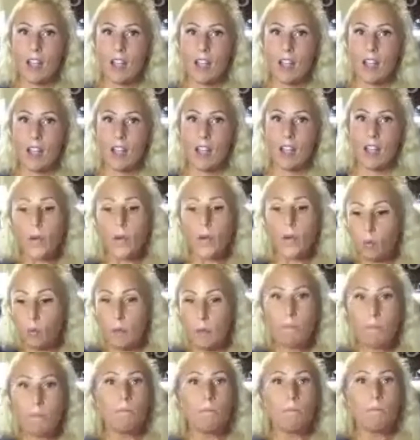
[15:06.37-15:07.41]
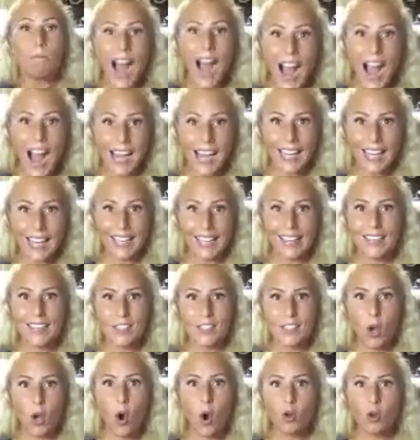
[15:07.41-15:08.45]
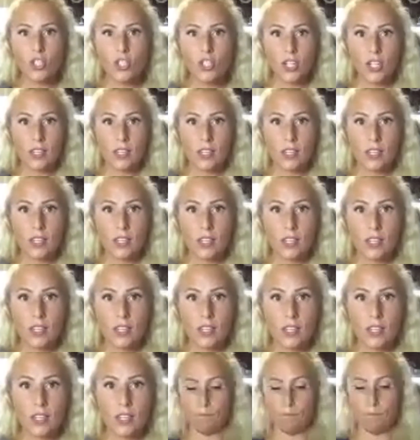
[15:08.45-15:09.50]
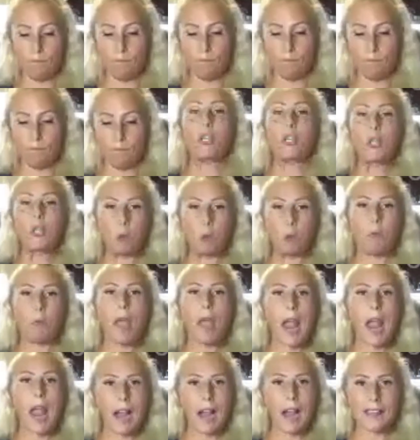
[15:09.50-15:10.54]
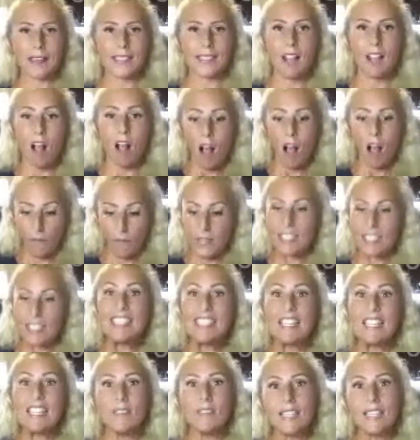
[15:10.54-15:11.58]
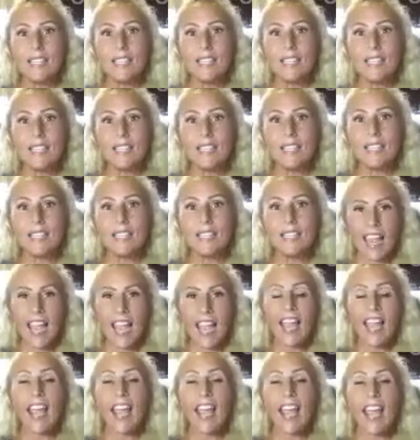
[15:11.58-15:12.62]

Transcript: So, what we would buy as coaches are these bundle packs of these DVD discs